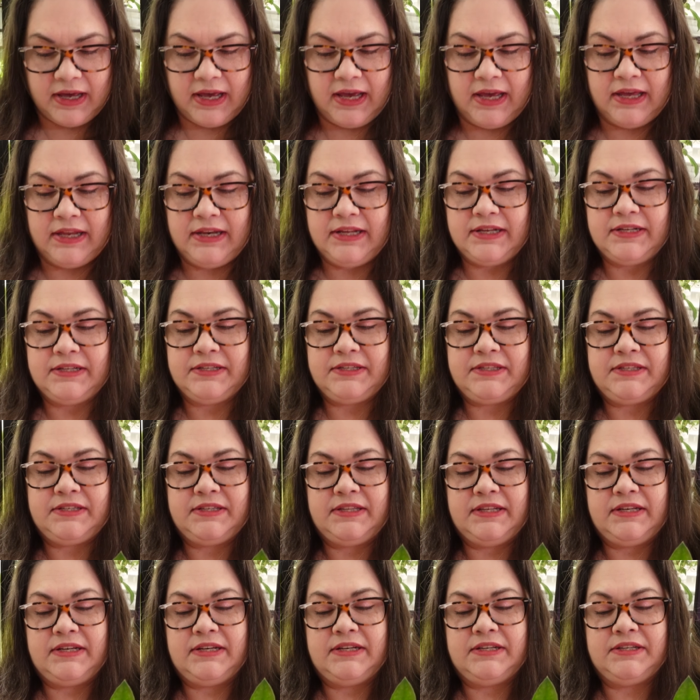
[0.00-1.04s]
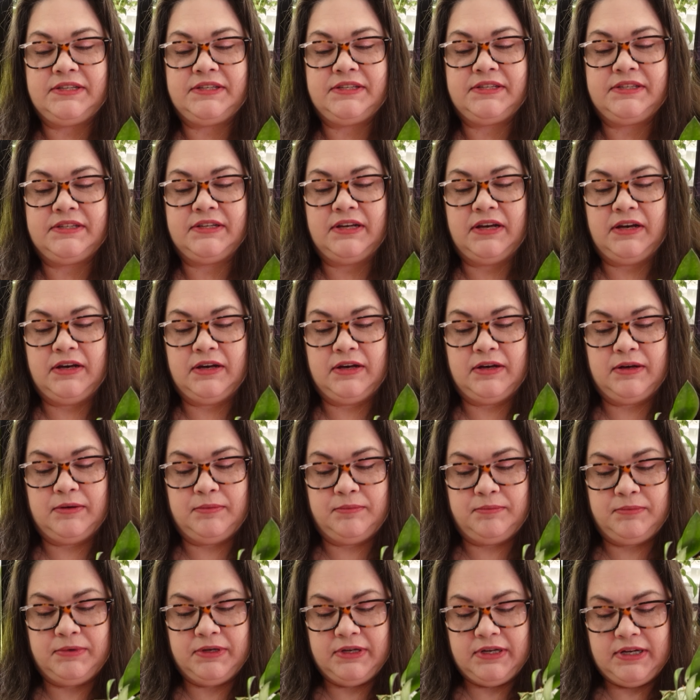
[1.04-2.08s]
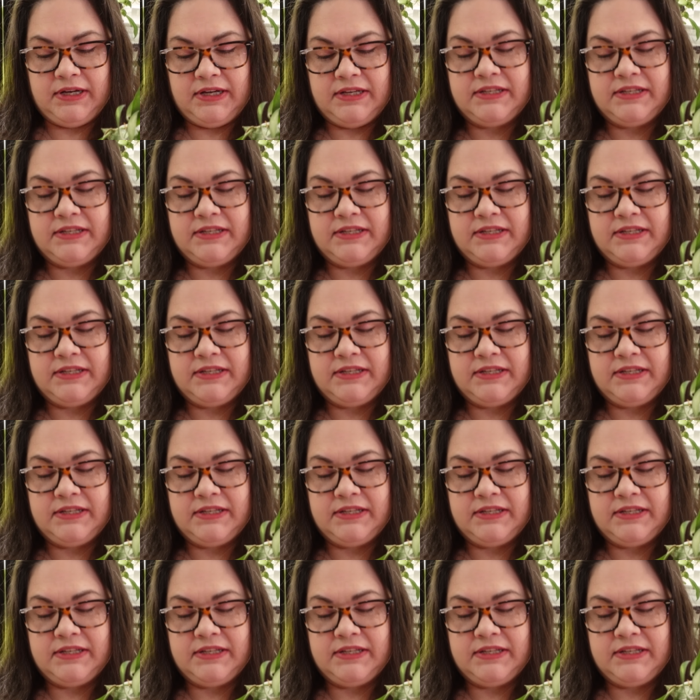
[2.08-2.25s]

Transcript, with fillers: And it's this um,